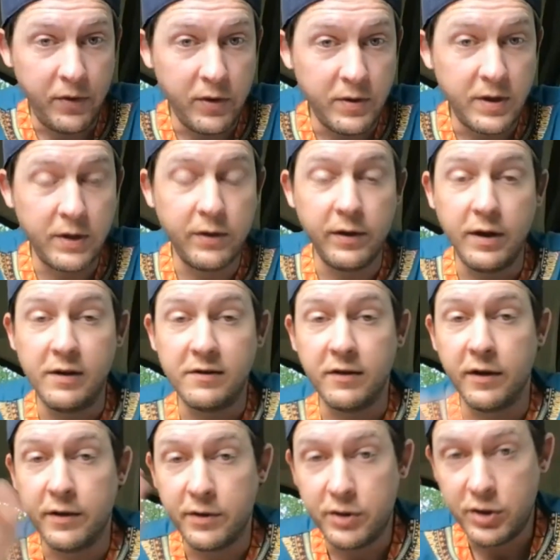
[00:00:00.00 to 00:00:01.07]
utilities
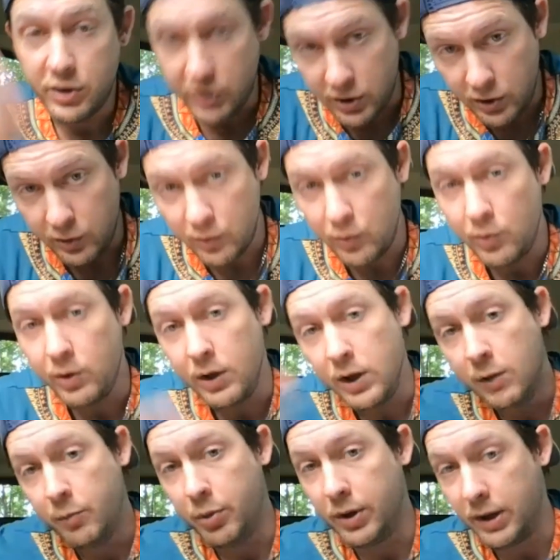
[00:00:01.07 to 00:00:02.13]
on.
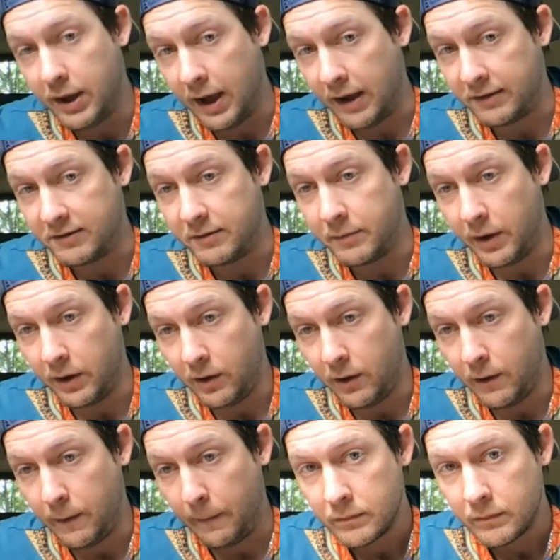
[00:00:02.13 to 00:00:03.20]
2, put gas in my
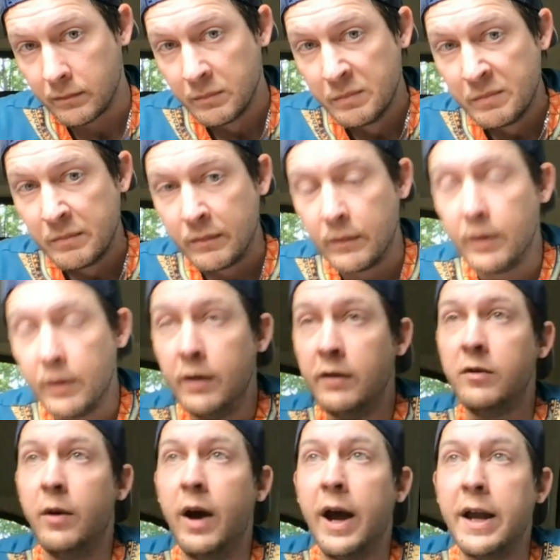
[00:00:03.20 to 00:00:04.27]
car.
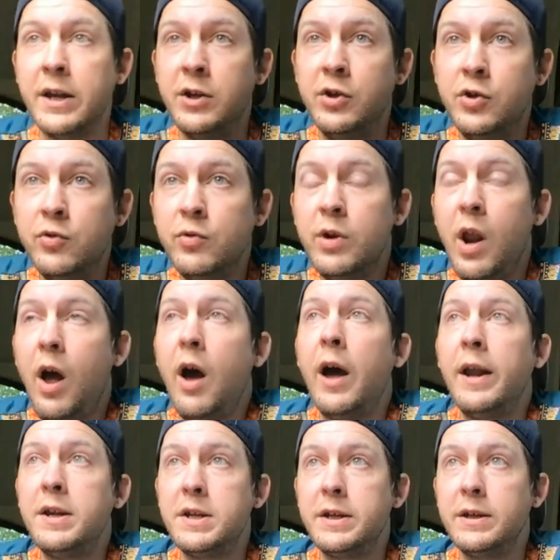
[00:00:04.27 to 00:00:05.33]
So I do
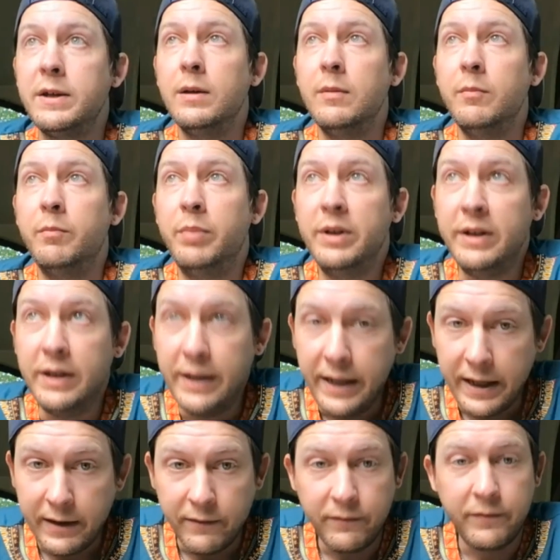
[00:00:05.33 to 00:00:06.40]
not
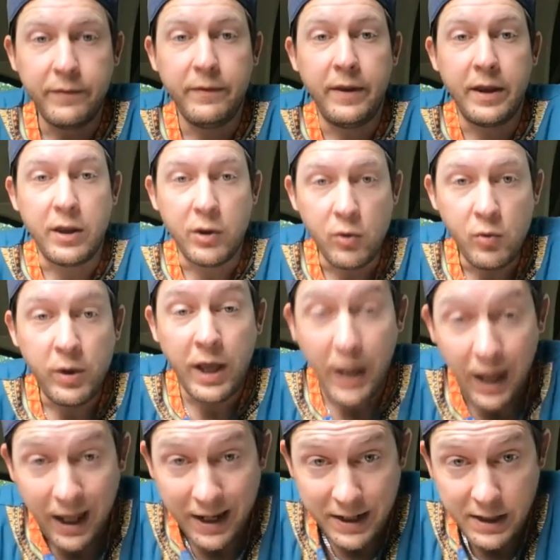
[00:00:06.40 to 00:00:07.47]
believe that you
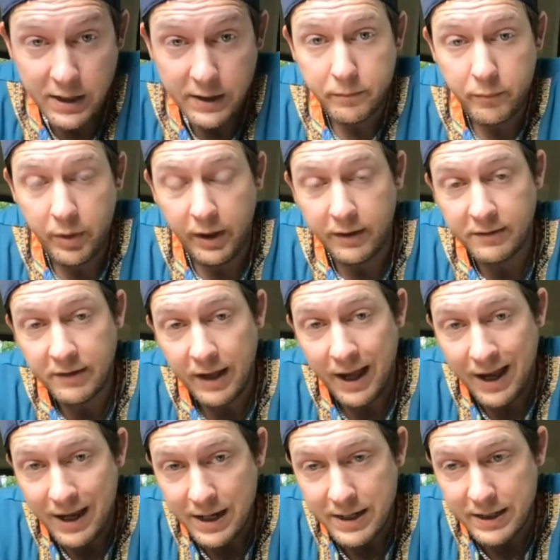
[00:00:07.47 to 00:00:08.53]
can't, because
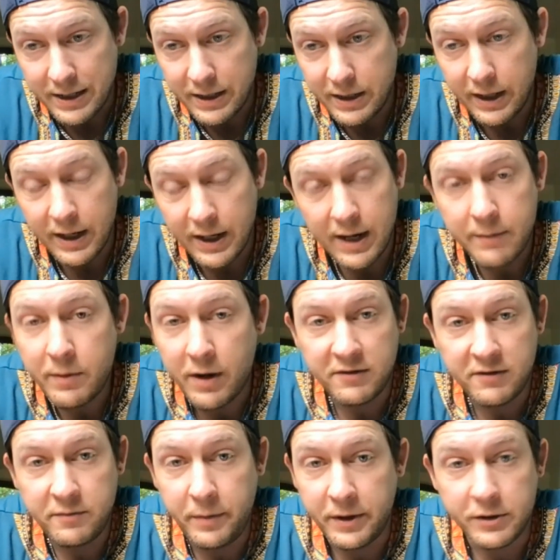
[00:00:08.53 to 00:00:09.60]
I did, and I'm
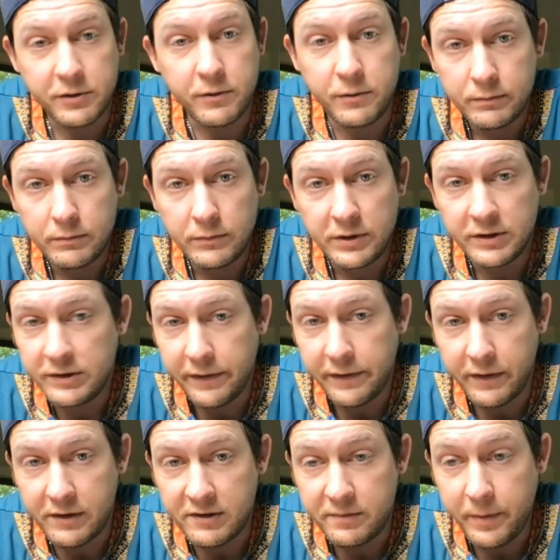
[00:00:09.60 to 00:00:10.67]
not special. There's
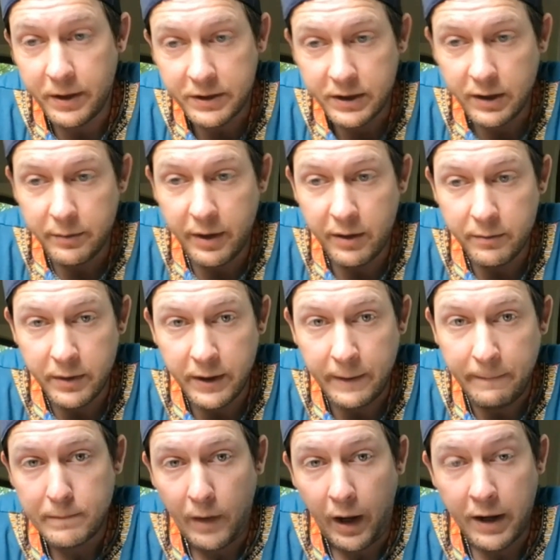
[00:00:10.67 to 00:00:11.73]
nothing special about
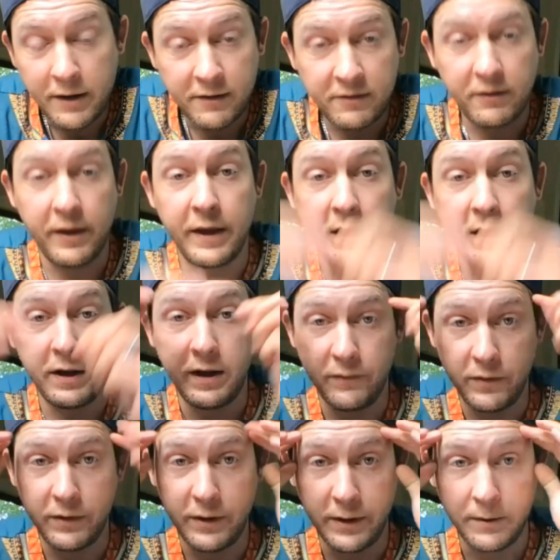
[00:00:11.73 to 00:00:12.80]
me. I just think
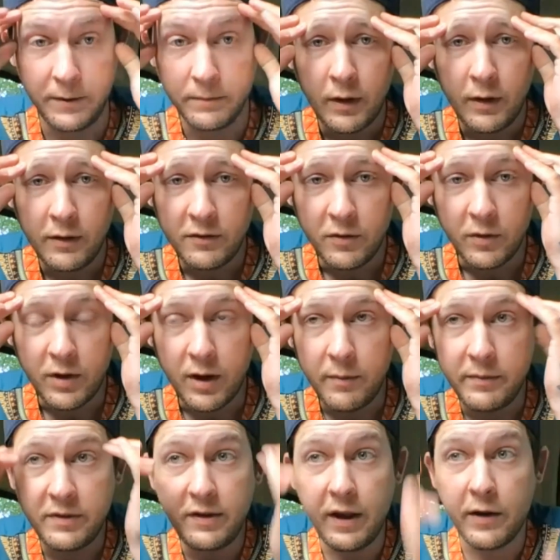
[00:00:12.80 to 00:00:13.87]
differently. So it
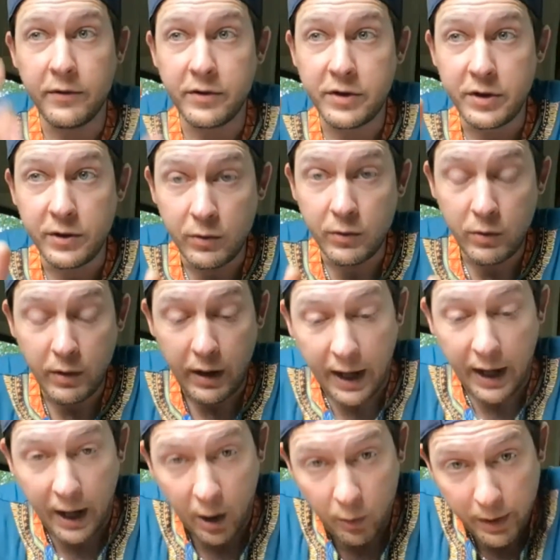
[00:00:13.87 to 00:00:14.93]
comes down to
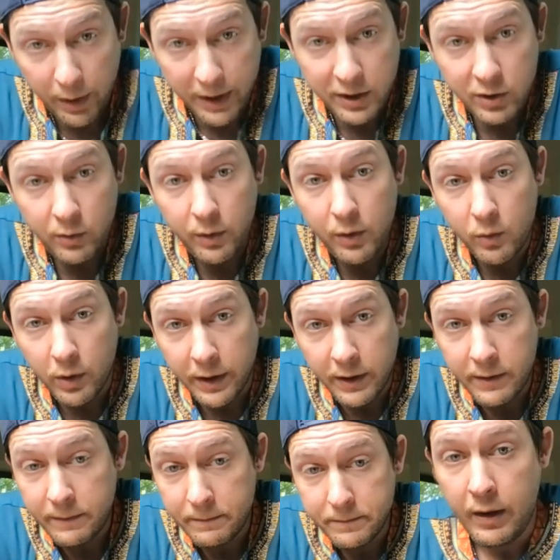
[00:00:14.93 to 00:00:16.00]
how bad do we want
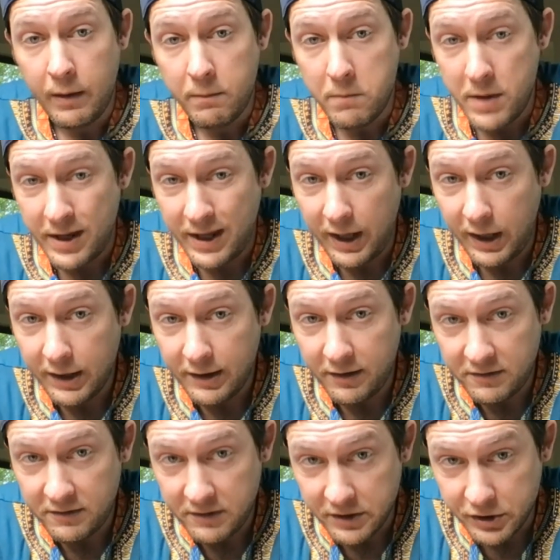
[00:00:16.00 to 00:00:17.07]
it, making a
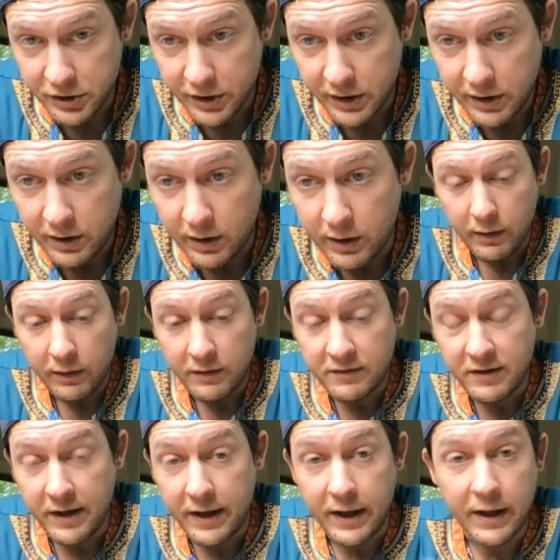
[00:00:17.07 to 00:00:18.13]
decision,
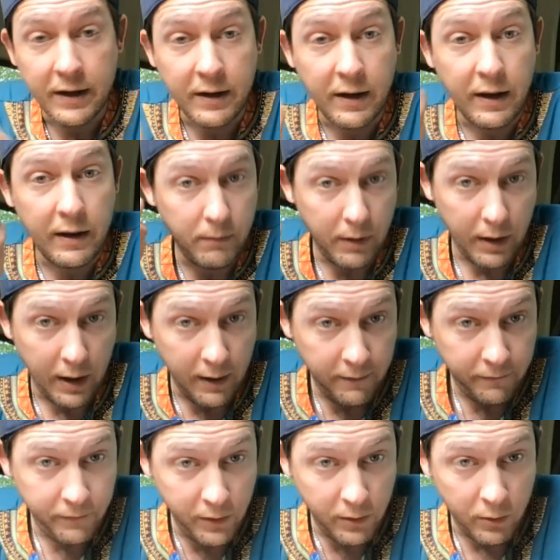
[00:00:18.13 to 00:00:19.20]
saying
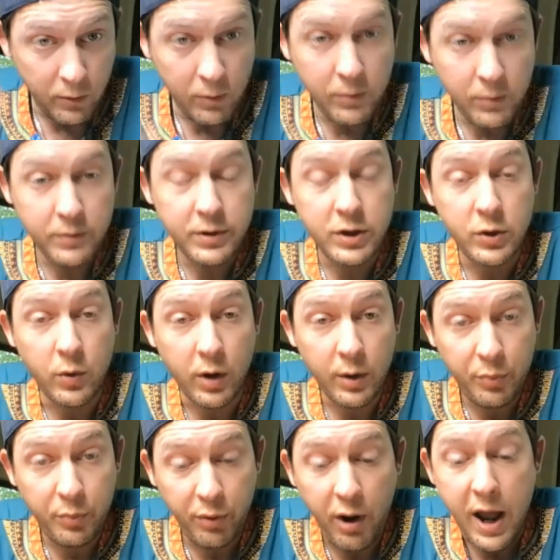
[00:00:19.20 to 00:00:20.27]
F you to
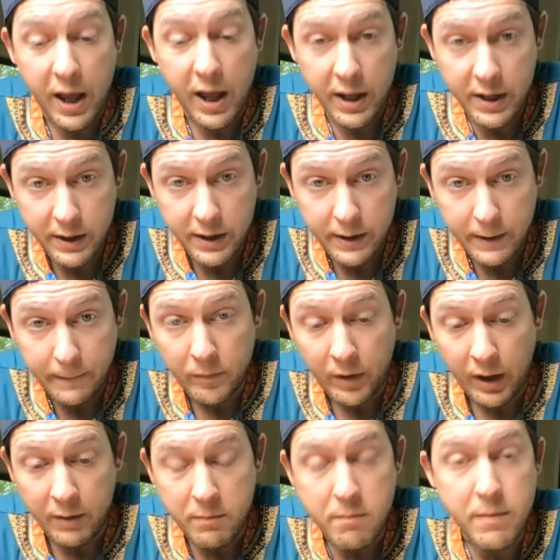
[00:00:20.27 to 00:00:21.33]
our pride,
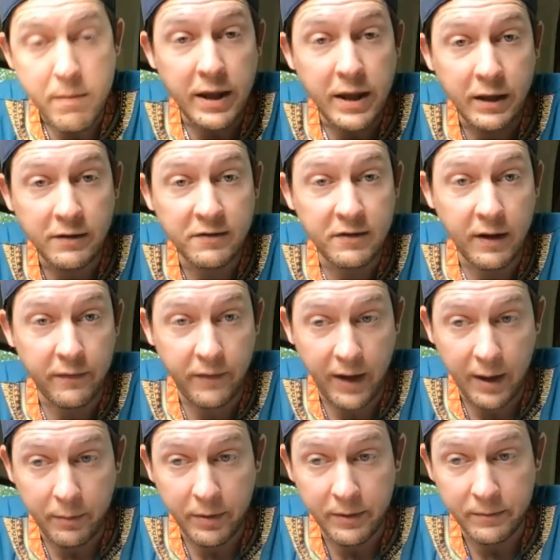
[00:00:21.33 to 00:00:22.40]
and making stuff
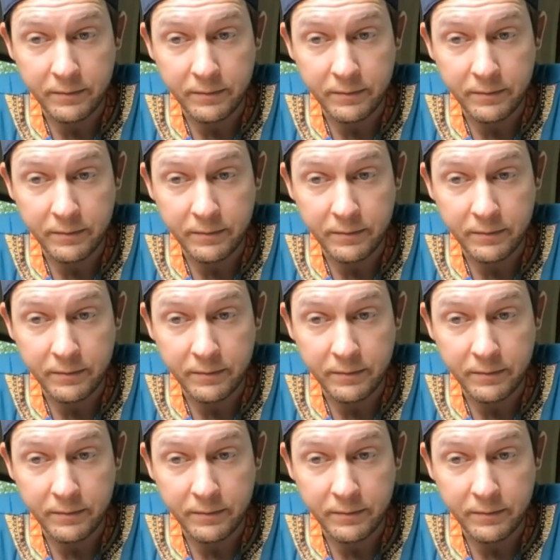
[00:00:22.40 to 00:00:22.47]
happen.